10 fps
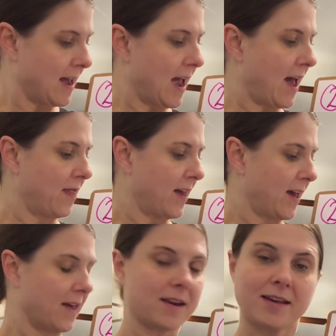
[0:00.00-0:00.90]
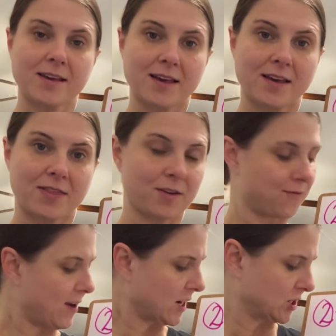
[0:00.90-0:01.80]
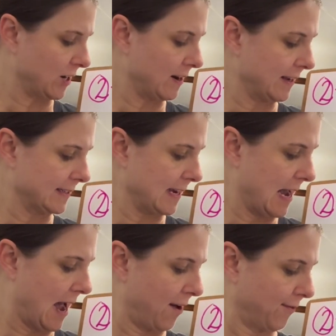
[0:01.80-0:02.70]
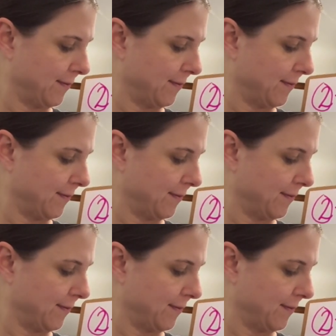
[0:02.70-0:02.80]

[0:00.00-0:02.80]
and then the fraction is 1/2.